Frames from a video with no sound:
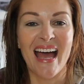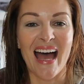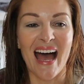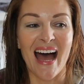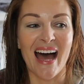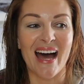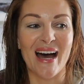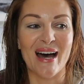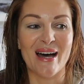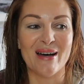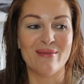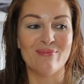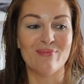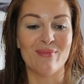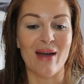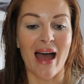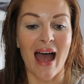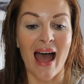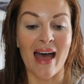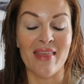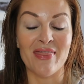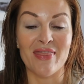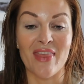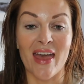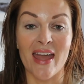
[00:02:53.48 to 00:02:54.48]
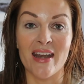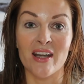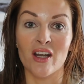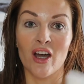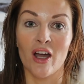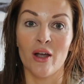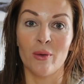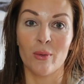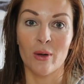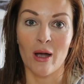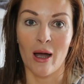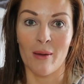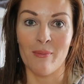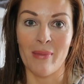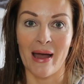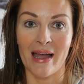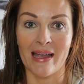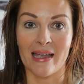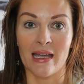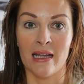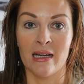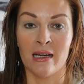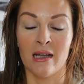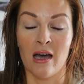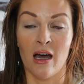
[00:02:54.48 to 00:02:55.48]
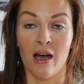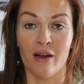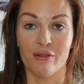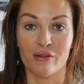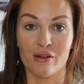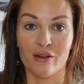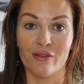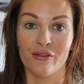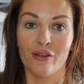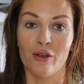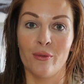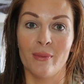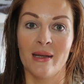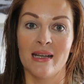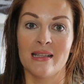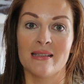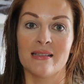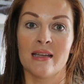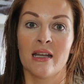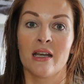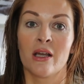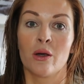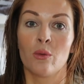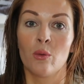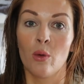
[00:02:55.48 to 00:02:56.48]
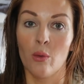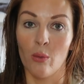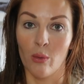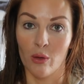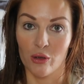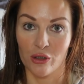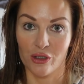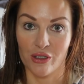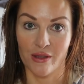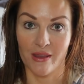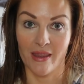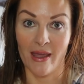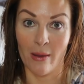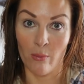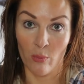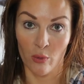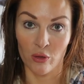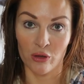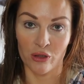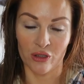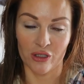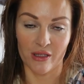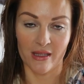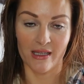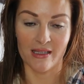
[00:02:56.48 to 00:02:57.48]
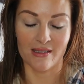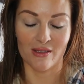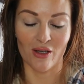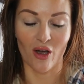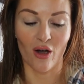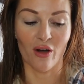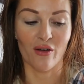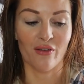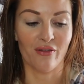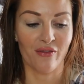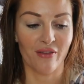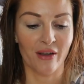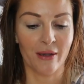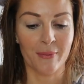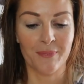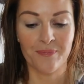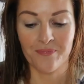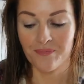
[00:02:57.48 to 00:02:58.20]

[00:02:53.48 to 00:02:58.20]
And then I will come back, and after a few minutes, and I will wash this off.